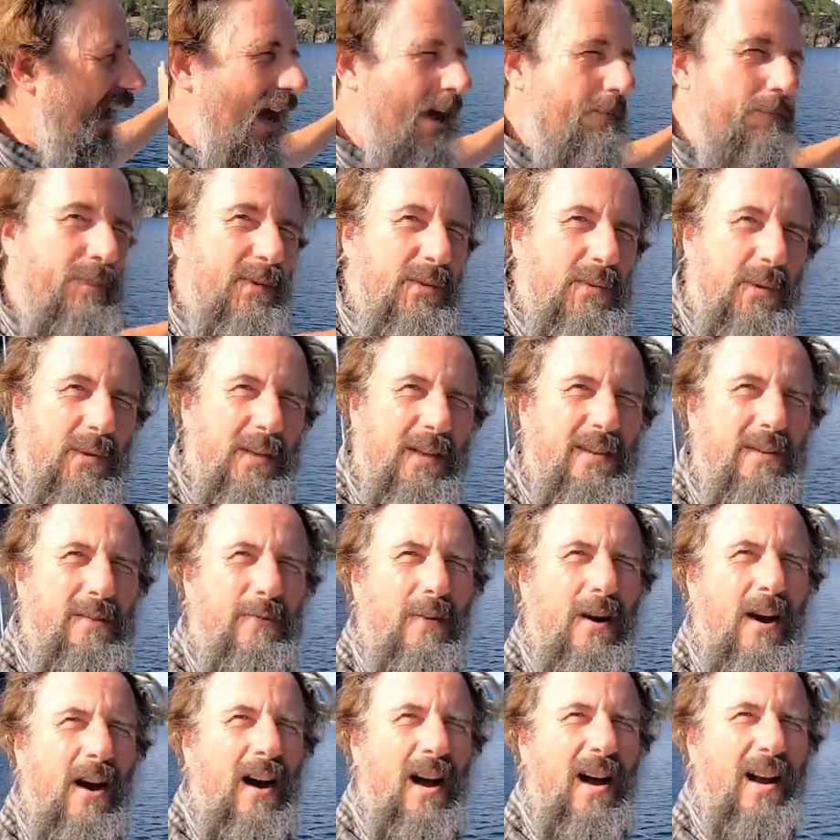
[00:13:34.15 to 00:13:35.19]
gap between
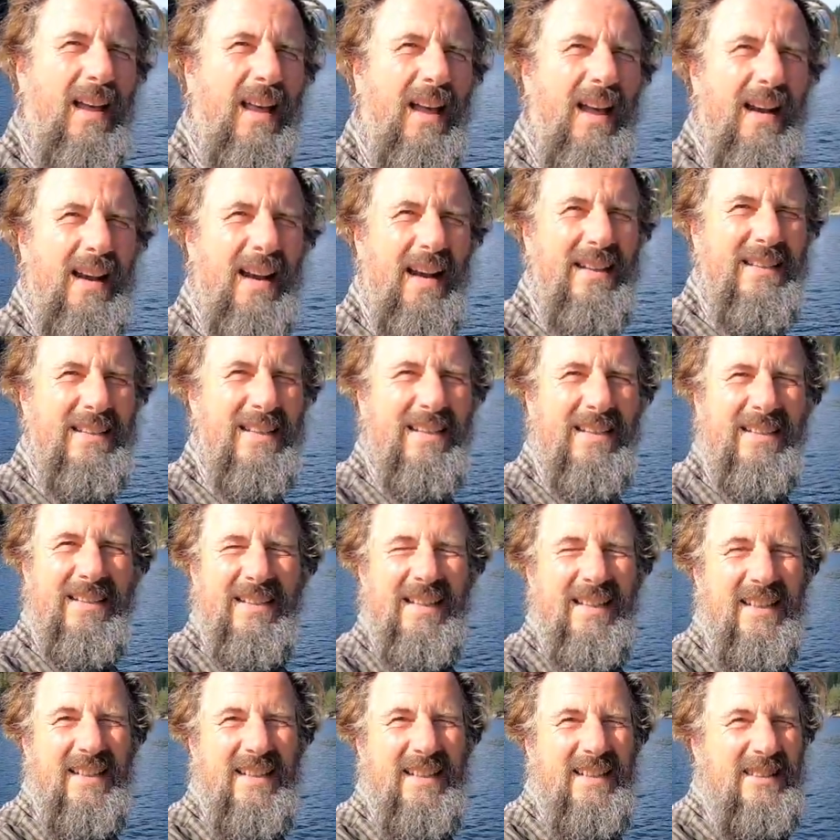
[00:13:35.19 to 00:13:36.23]
the rock, and I
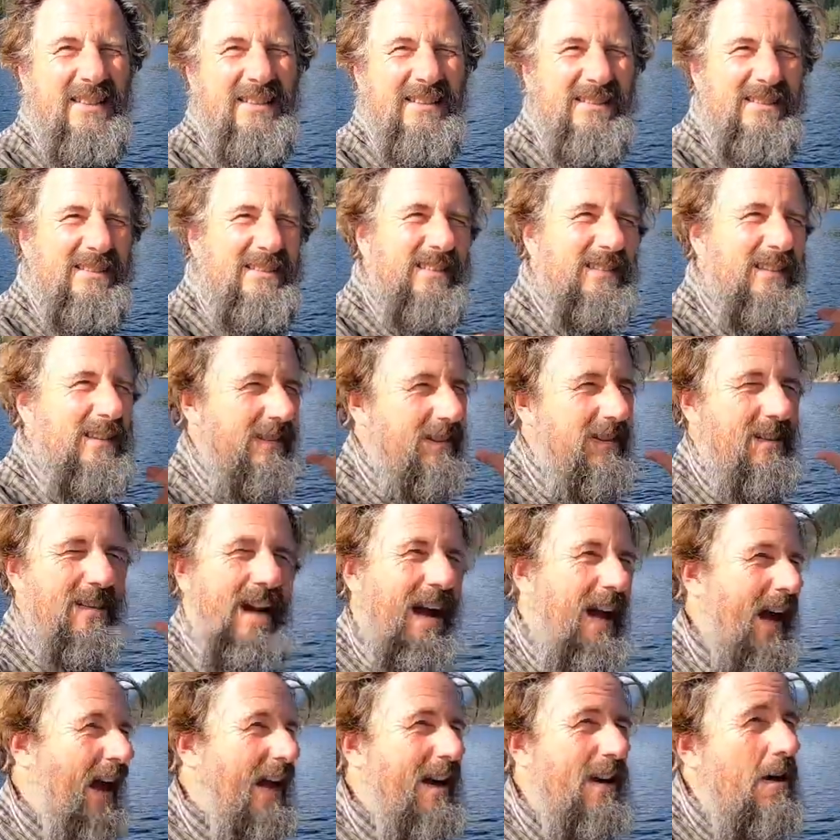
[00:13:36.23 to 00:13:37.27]
just,
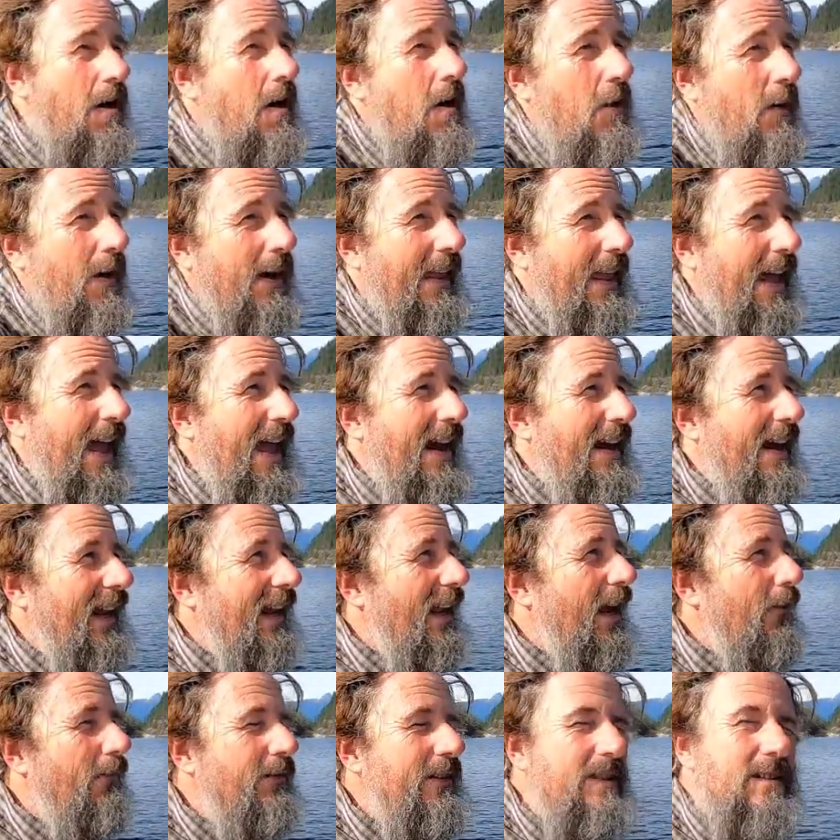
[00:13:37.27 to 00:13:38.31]
I don't know, again,
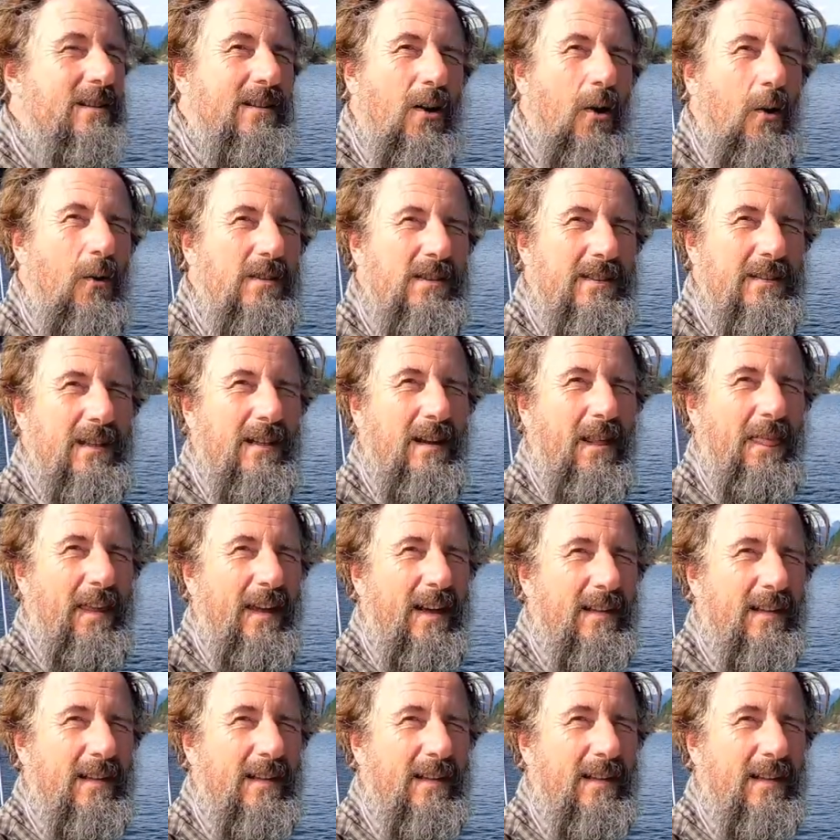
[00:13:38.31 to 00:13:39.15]
I love these cozy little